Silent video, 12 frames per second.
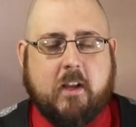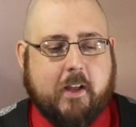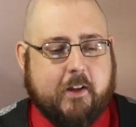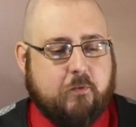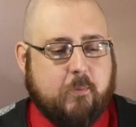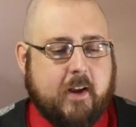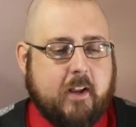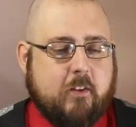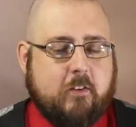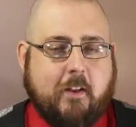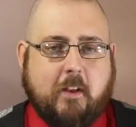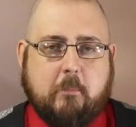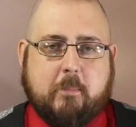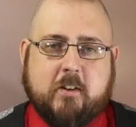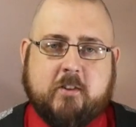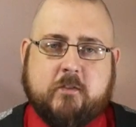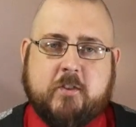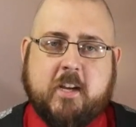That's right, send a
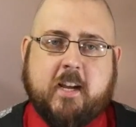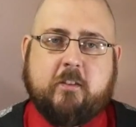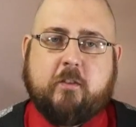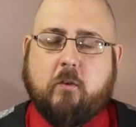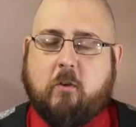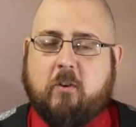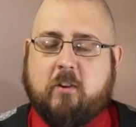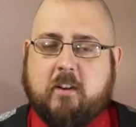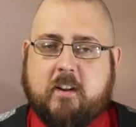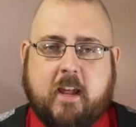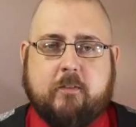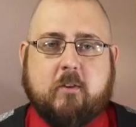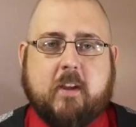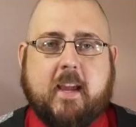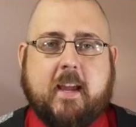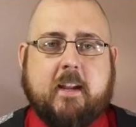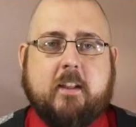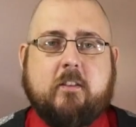bunch of jets or naval
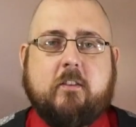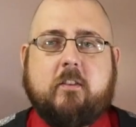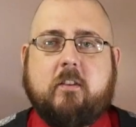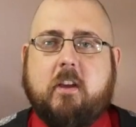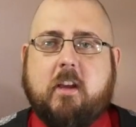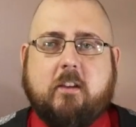cannons,